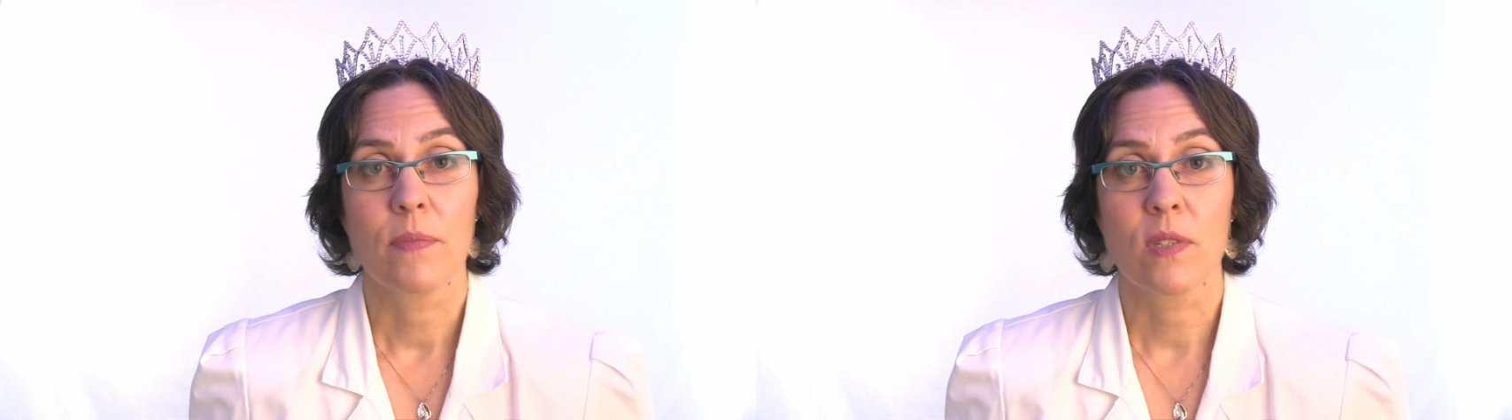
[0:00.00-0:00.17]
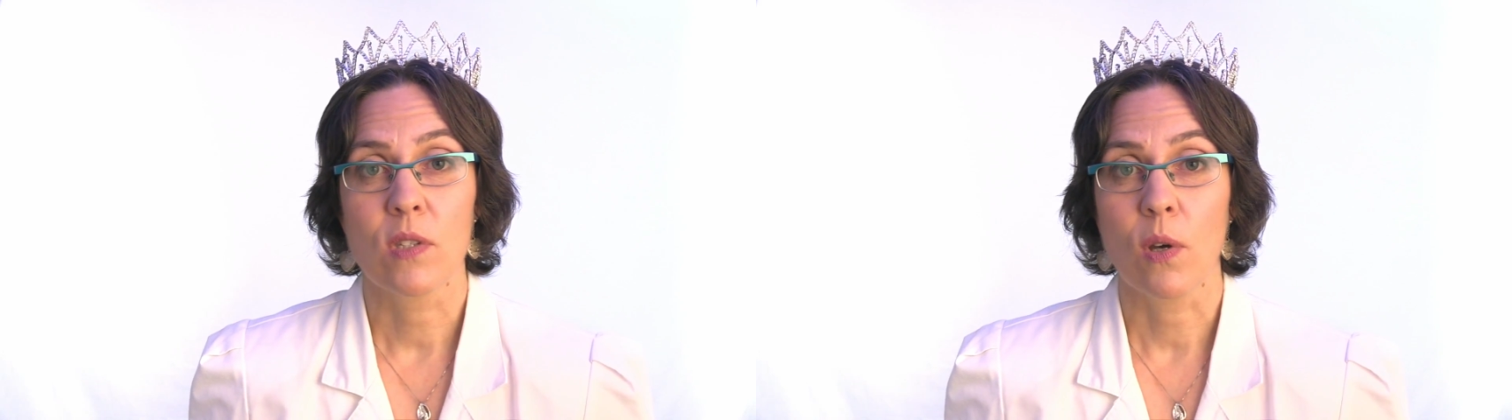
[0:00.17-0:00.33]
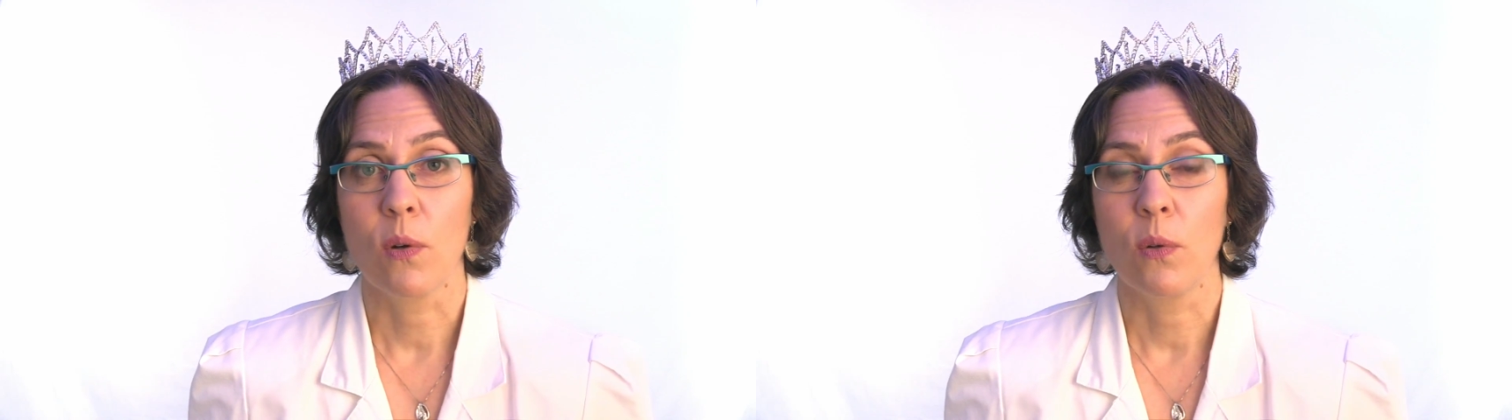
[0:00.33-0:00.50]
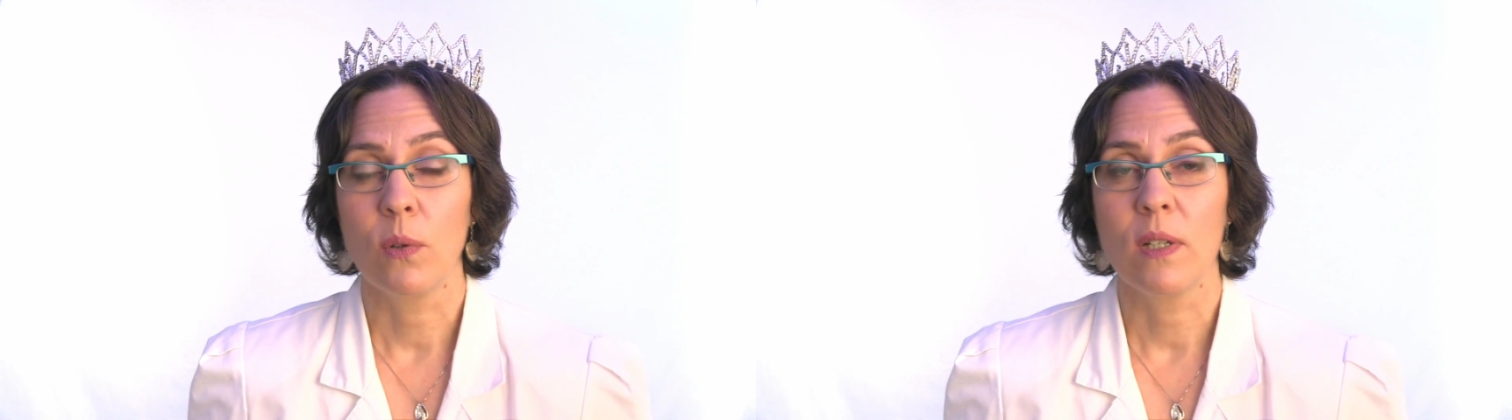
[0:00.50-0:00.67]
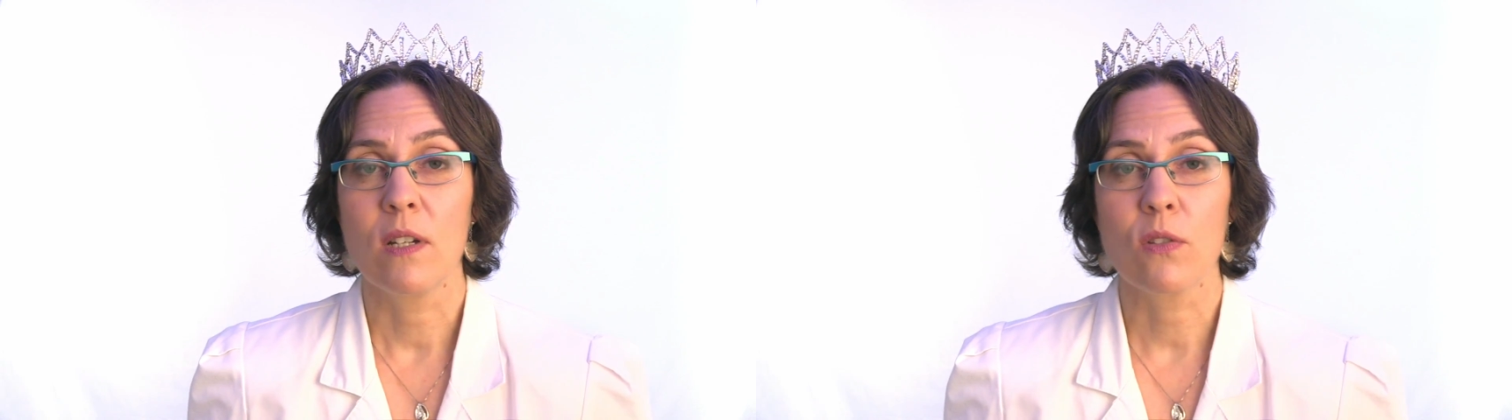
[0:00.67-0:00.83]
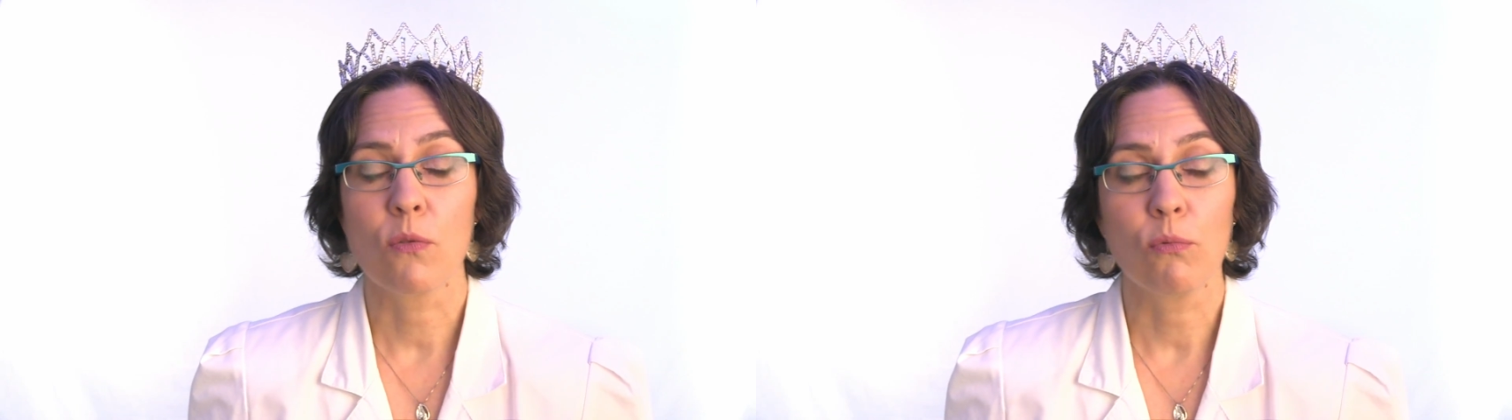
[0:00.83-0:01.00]
So
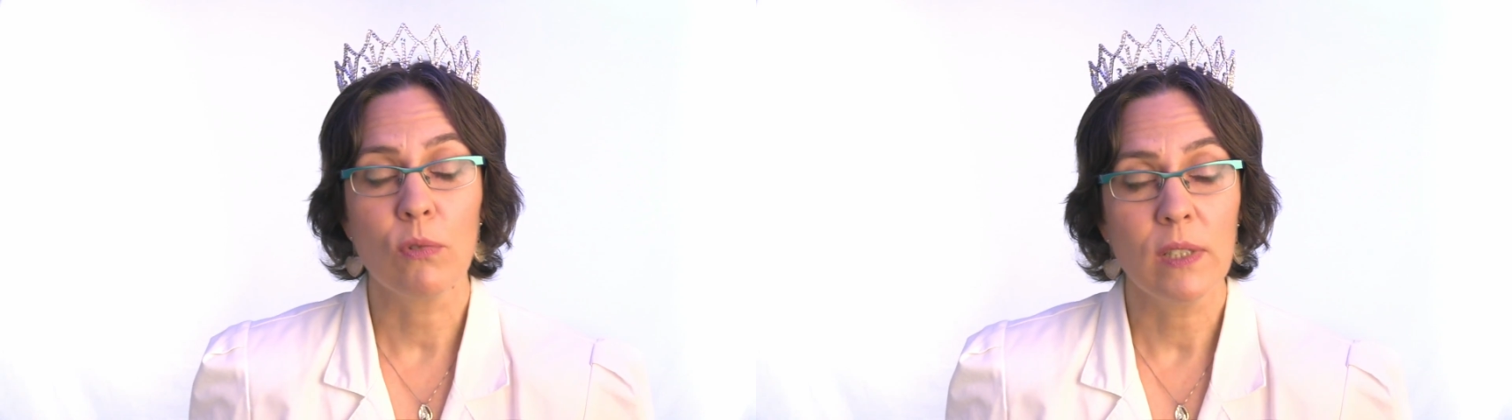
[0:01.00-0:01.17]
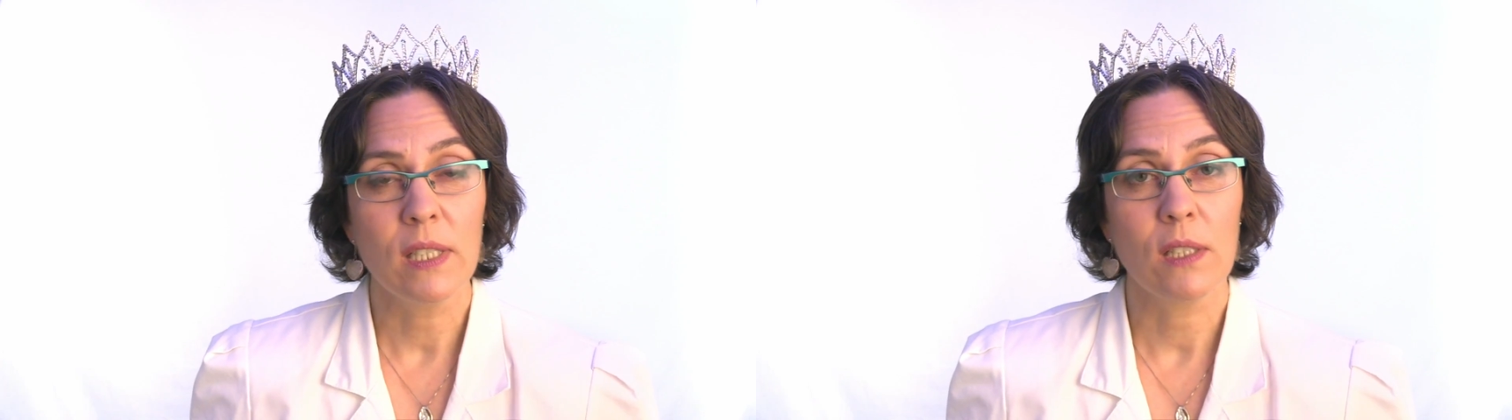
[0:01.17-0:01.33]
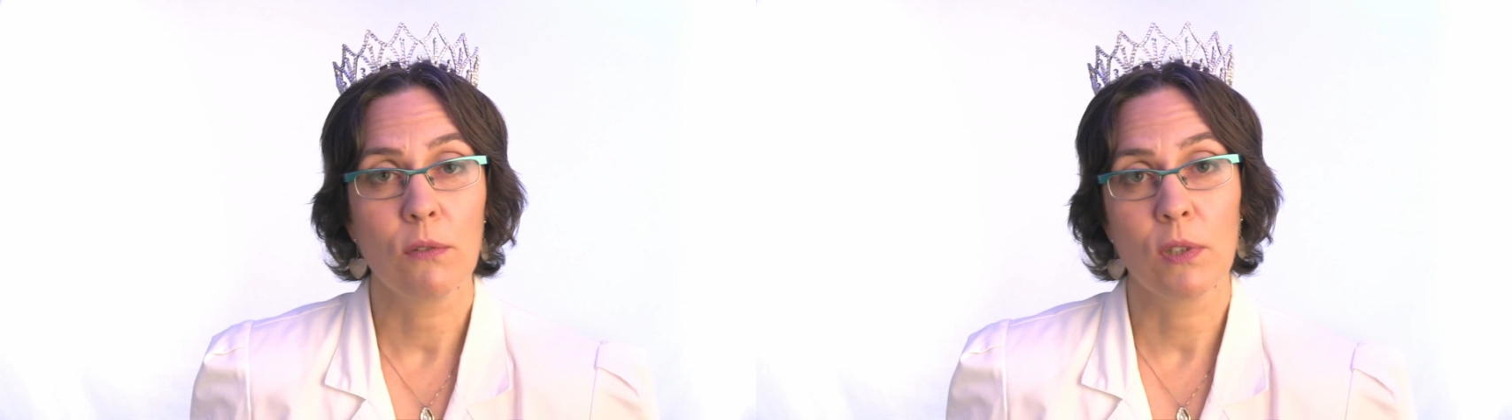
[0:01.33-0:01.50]
it's really,